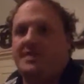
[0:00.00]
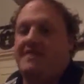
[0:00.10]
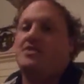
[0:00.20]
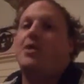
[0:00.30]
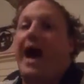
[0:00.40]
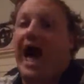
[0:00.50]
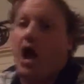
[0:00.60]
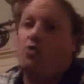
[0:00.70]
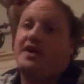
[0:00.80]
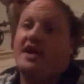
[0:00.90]
even though I
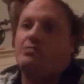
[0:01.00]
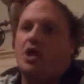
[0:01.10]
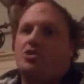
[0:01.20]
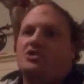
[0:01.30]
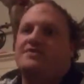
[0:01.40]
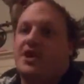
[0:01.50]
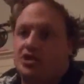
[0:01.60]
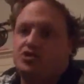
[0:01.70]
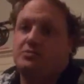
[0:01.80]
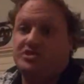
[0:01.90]
don't think he belonged to a very
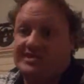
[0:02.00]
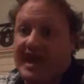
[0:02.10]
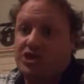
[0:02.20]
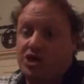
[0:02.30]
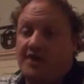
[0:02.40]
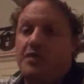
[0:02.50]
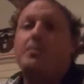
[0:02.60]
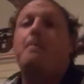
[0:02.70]
extreme section of it,